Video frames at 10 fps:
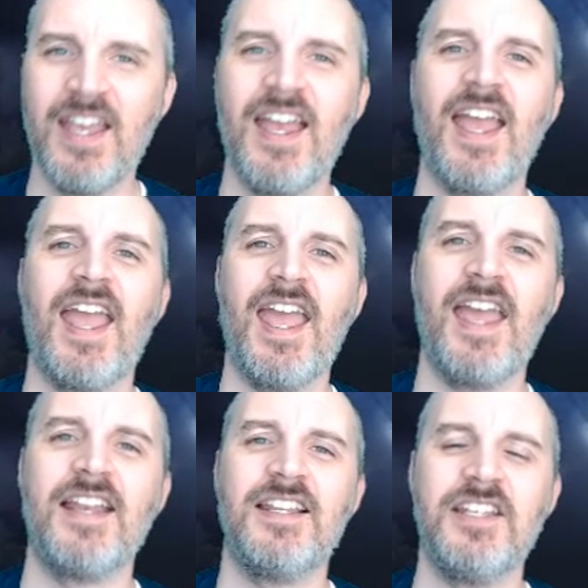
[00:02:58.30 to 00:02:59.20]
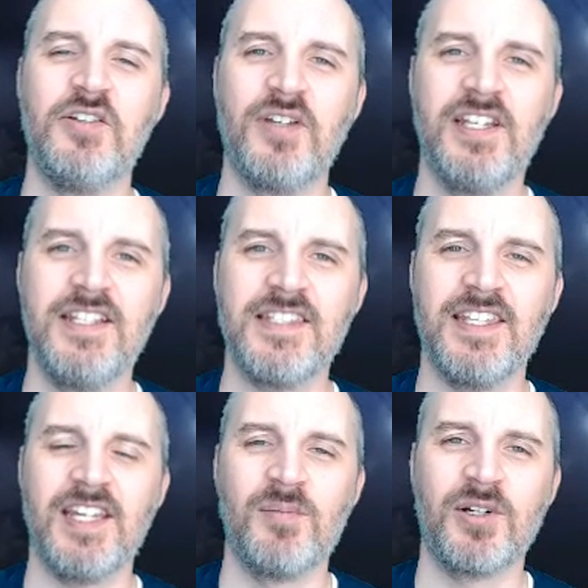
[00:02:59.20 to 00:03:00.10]
and you can easily
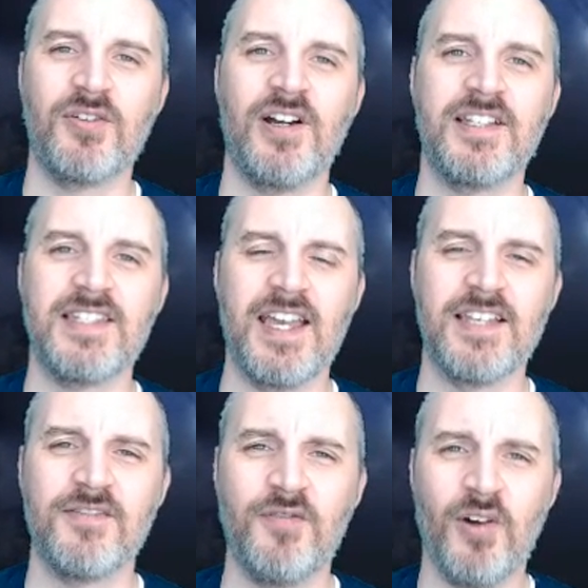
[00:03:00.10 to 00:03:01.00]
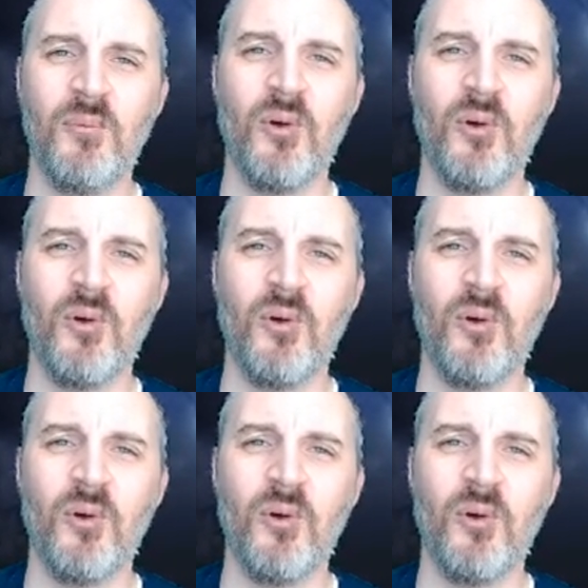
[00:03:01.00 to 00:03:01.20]
come across as far more